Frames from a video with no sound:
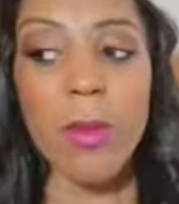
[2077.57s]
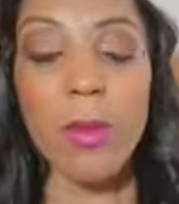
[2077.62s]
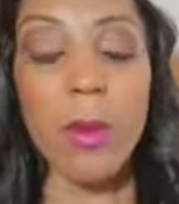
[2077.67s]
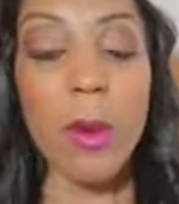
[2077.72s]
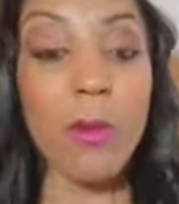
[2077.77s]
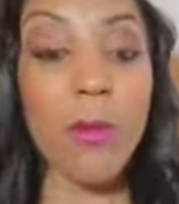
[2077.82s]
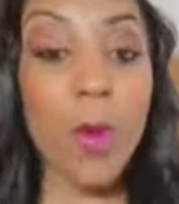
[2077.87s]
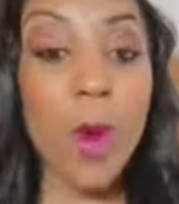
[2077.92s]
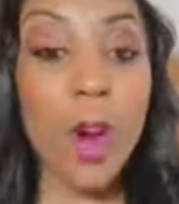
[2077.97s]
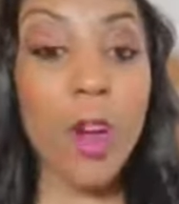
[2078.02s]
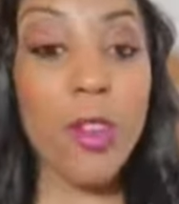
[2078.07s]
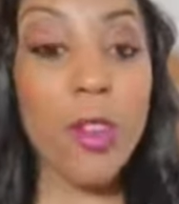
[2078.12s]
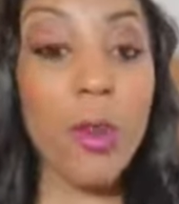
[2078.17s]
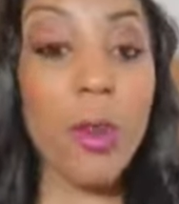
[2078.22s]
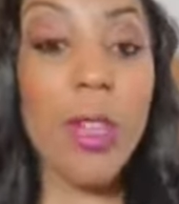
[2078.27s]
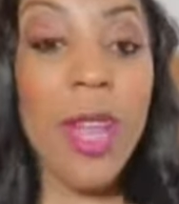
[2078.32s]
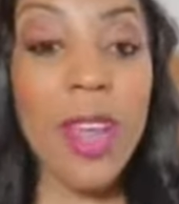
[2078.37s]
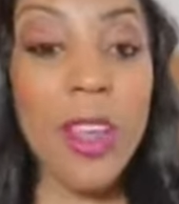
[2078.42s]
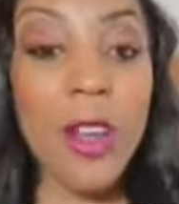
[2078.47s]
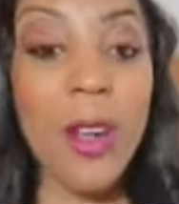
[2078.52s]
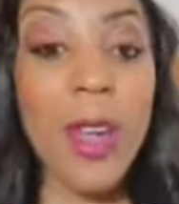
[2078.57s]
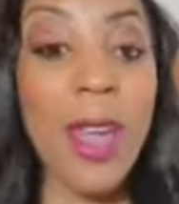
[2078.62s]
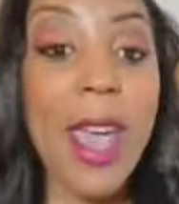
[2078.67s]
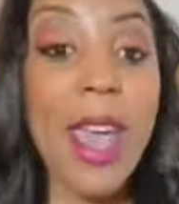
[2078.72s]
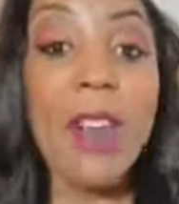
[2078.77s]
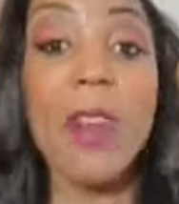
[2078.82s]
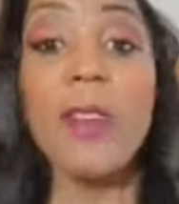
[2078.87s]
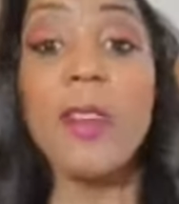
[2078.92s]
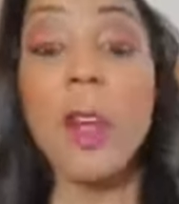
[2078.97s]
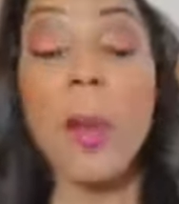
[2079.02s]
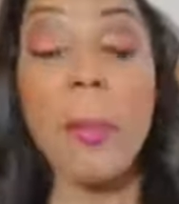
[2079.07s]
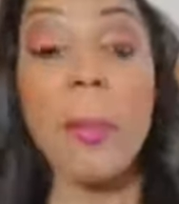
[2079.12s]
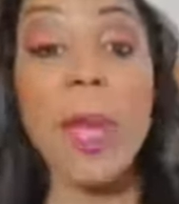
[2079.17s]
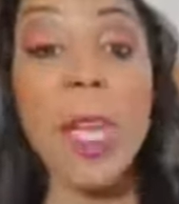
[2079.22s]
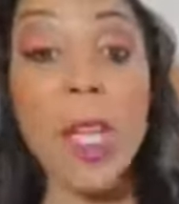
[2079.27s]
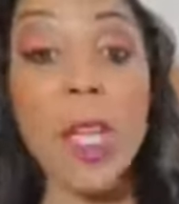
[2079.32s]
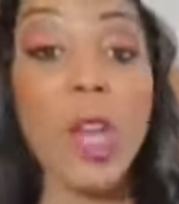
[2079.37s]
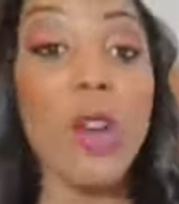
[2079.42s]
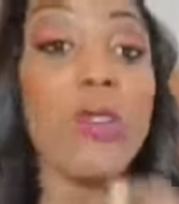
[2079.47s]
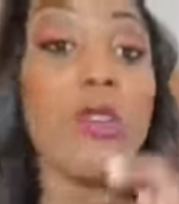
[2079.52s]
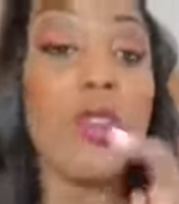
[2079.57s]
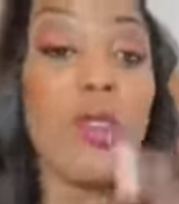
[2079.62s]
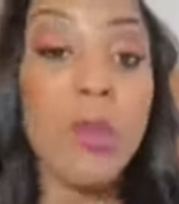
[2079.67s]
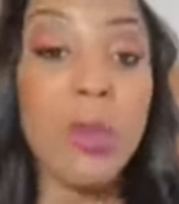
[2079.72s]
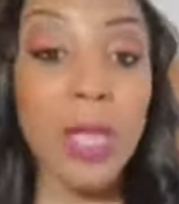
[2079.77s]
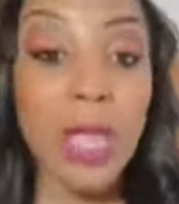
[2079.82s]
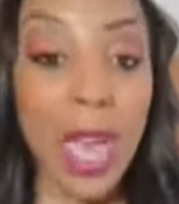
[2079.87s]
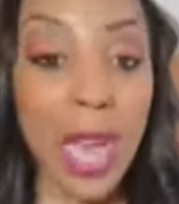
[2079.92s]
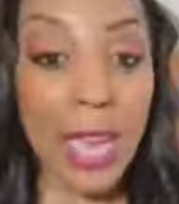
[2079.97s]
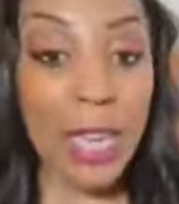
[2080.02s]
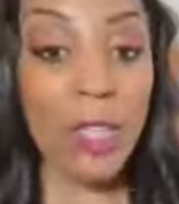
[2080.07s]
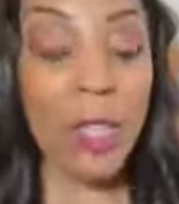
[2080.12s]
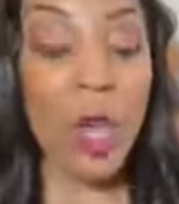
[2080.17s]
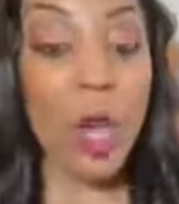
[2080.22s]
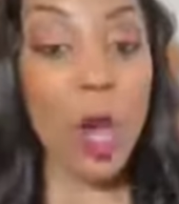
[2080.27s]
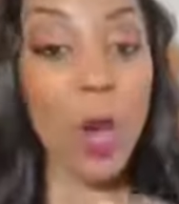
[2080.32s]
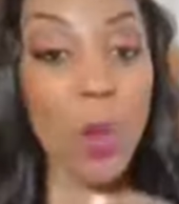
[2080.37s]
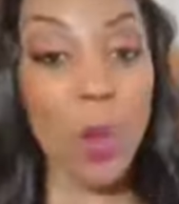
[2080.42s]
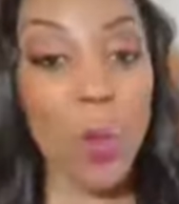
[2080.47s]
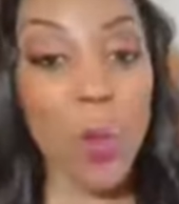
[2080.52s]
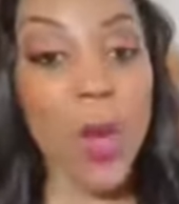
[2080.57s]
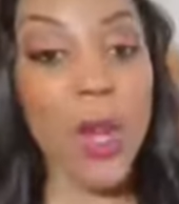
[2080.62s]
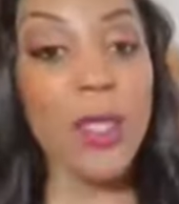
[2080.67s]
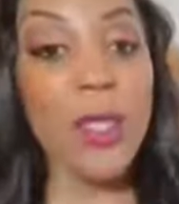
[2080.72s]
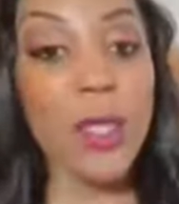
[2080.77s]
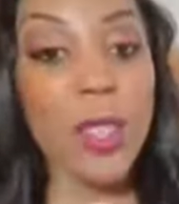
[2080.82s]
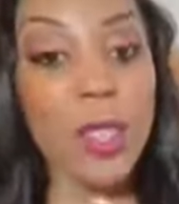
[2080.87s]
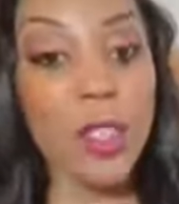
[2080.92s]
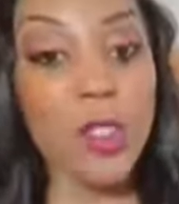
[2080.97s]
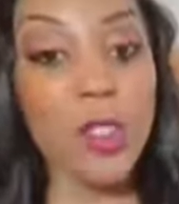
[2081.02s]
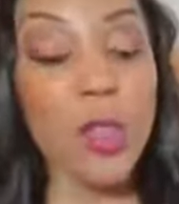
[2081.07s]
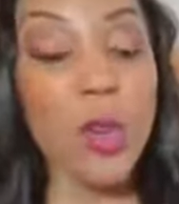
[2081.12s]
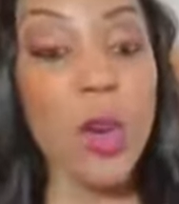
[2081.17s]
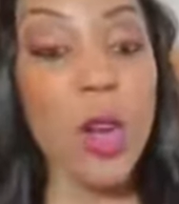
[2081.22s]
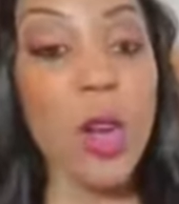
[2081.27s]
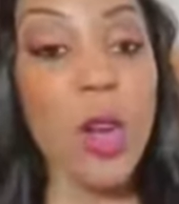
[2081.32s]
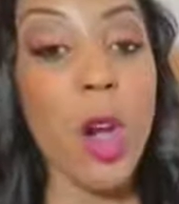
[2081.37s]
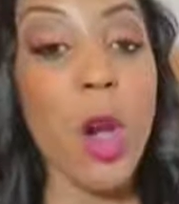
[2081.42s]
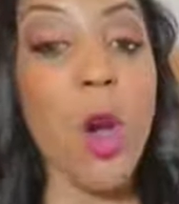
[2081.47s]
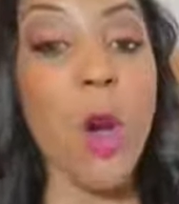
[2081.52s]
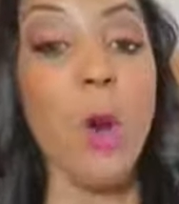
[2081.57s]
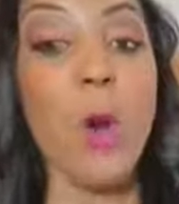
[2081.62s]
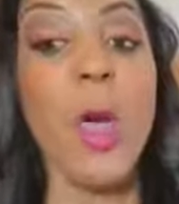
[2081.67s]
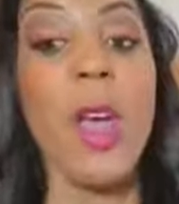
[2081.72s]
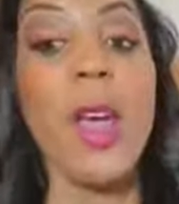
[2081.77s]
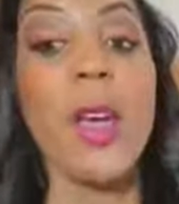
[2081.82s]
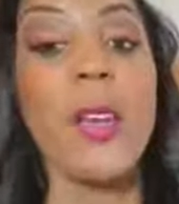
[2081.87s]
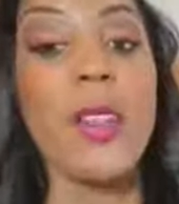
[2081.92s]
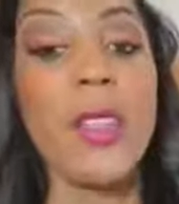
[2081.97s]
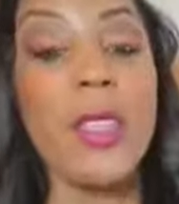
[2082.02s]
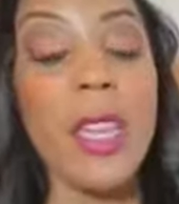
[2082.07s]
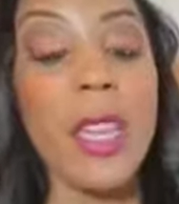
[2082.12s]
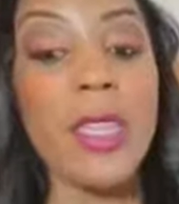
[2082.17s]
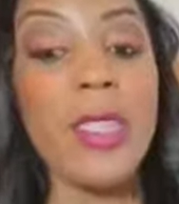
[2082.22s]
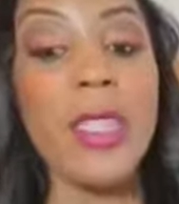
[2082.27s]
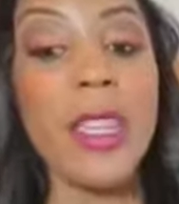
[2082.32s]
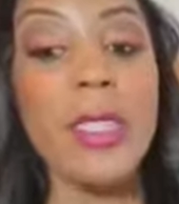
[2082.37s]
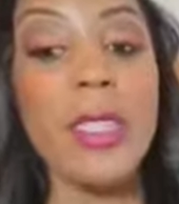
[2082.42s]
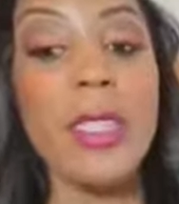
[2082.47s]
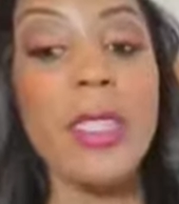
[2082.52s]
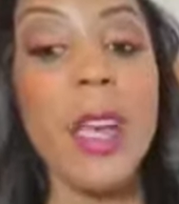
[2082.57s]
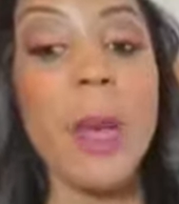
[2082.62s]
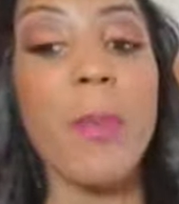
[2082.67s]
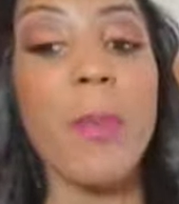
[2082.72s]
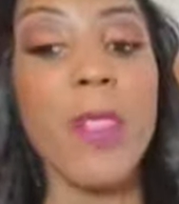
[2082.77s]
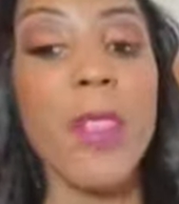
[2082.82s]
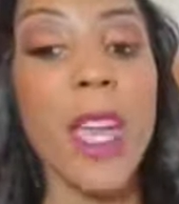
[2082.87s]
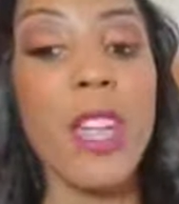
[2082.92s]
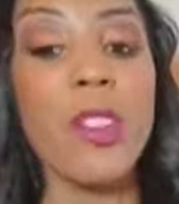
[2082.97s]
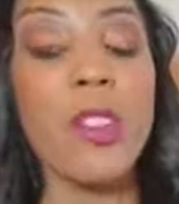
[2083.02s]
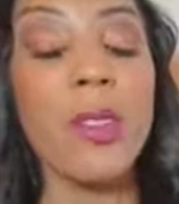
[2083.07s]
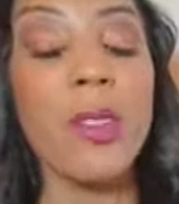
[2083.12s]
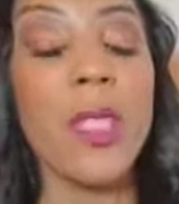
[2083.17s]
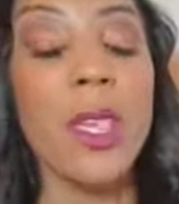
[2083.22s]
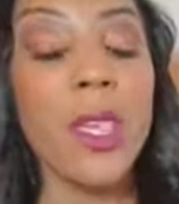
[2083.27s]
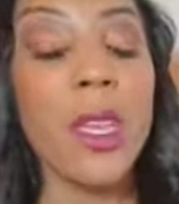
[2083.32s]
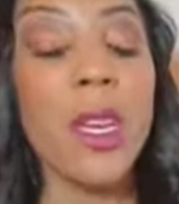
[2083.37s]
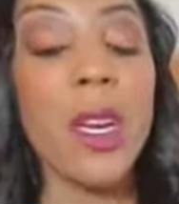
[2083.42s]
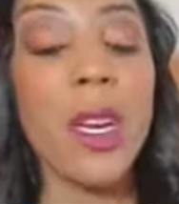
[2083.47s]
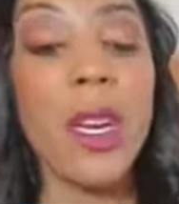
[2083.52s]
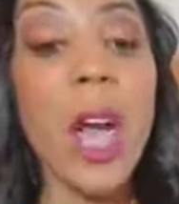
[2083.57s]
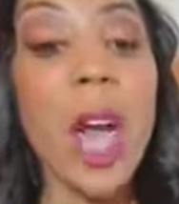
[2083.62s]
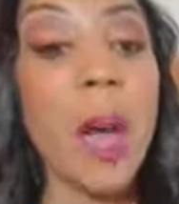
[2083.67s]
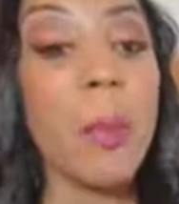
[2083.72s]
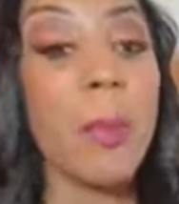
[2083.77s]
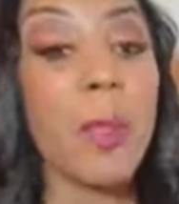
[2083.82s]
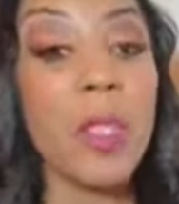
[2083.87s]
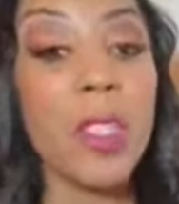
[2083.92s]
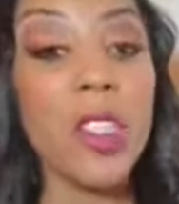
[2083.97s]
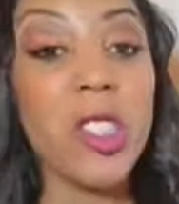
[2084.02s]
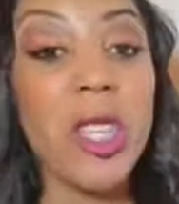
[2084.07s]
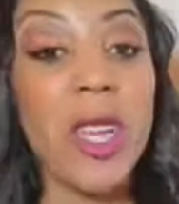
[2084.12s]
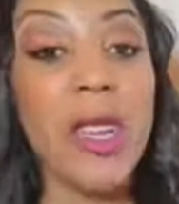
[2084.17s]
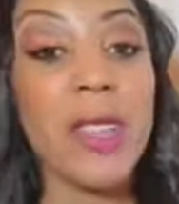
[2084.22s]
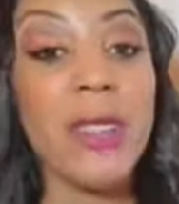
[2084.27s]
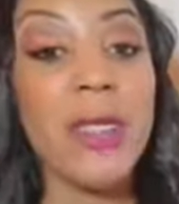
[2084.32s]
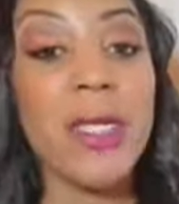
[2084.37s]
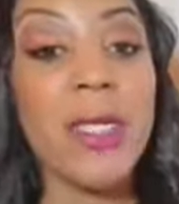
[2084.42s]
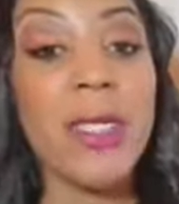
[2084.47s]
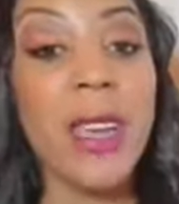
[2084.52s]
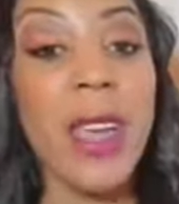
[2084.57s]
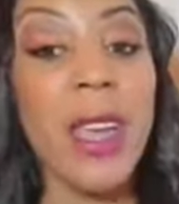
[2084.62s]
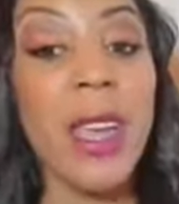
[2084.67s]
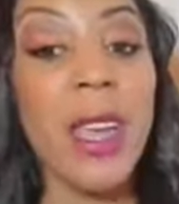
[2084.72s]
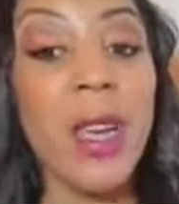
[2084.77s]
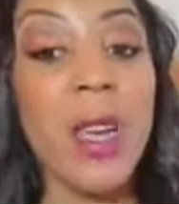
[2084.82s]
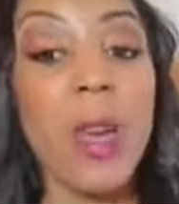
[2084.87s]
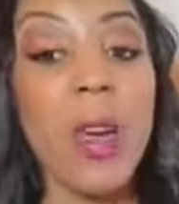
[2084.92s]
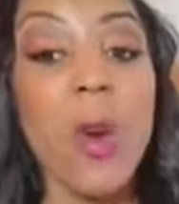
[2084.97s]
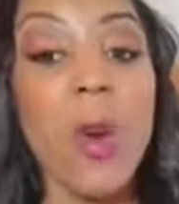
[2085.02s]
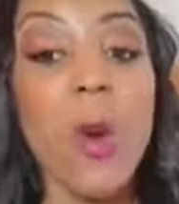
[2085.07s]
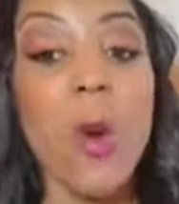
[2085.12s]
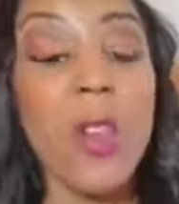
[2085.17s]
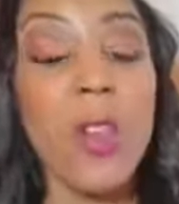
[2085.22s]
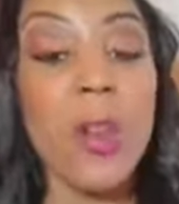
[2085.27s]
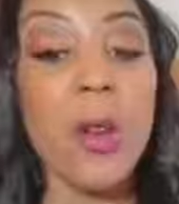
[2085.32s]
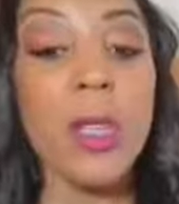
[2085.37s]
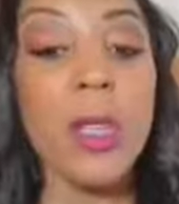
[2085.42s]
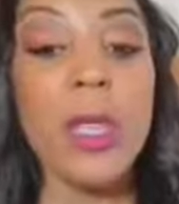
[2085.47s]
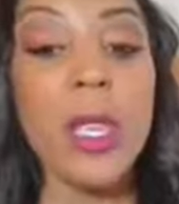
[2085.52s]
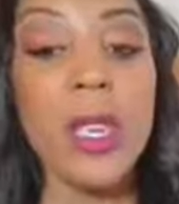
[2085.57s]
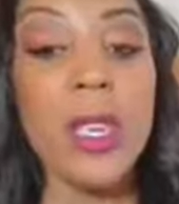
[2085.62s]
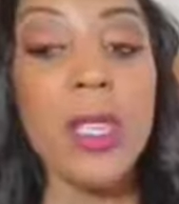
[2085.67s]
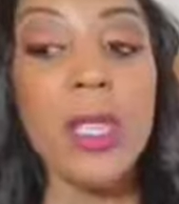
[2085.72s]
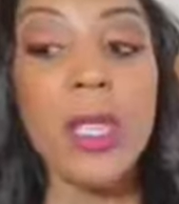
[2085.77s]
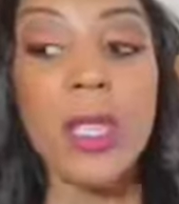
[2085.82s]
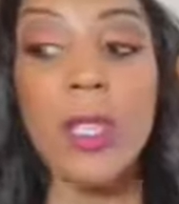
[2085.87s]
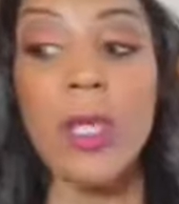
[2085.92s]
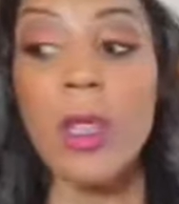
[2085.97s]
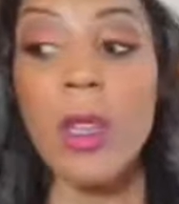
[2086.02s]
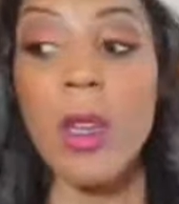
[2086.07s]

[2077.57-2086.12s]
Before you lay your head on your pillow tonight, what is your goal? Is there something that you didn't accomplish yet today on your list?